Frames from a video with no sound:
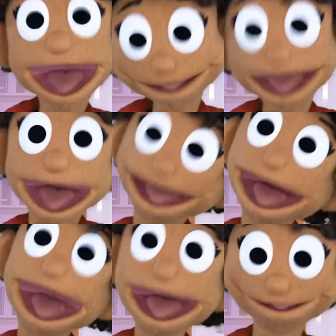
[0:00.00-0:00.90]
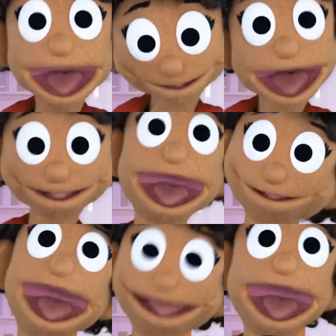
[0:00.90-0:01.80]
win when I'm playing games with my
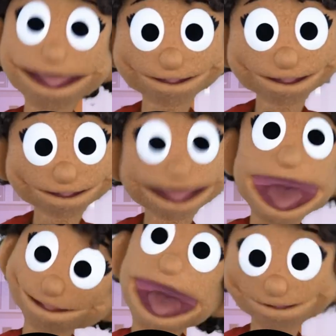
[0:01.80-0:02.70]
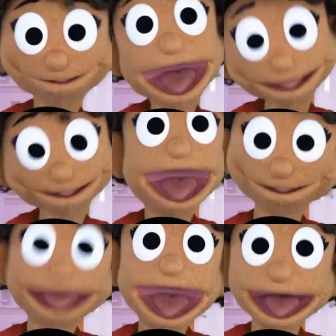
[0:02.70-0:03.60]
family. That feels
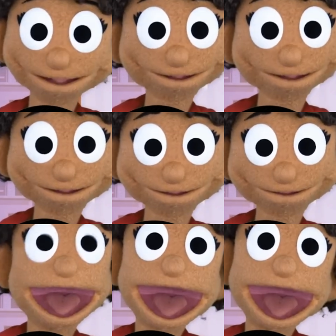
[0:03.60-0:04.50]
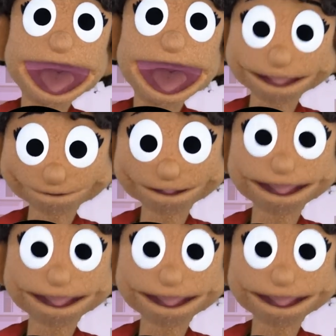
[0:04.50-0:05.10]
really good. But,